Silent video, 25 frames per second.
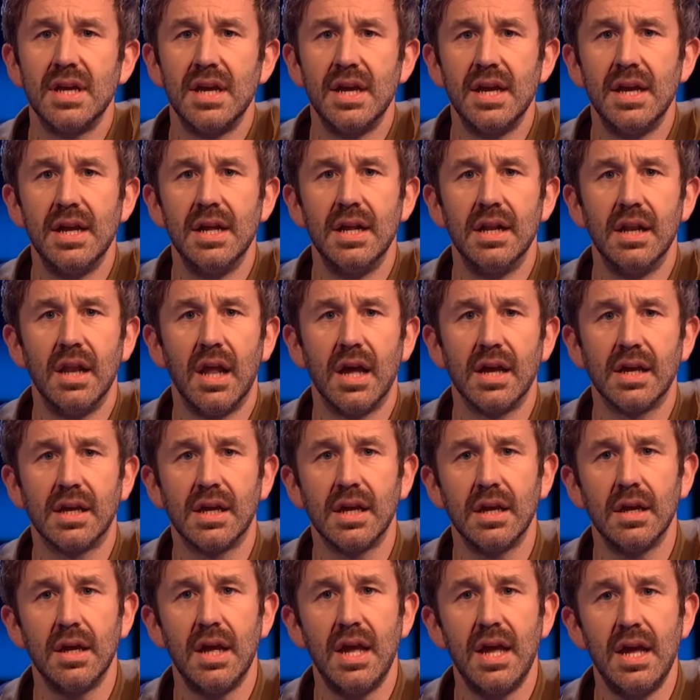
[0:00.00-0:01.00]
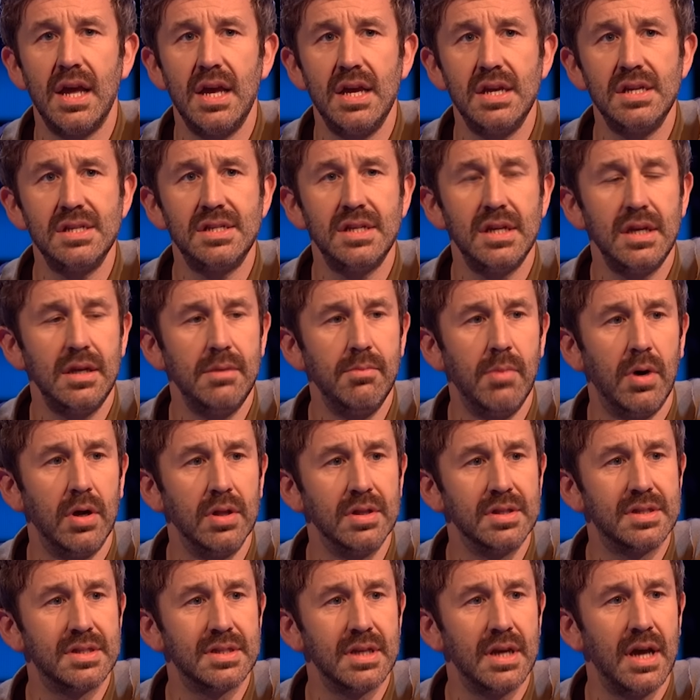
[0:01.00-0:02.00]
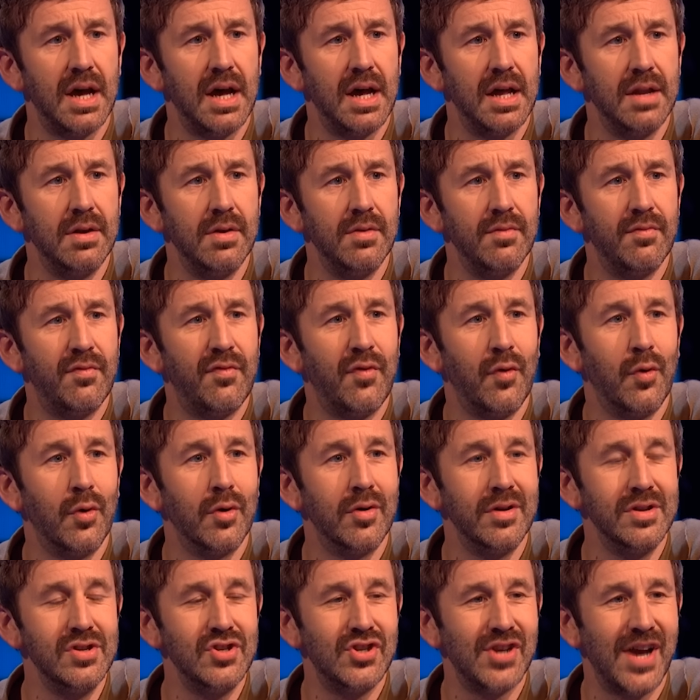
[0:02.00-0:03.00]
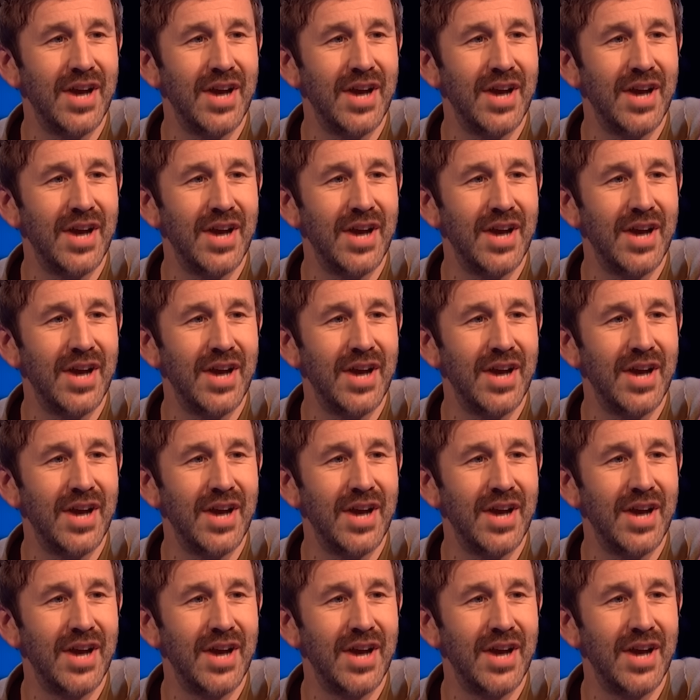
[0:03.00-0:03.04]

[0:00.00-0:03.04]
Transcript: say, like, 18 months and 4 in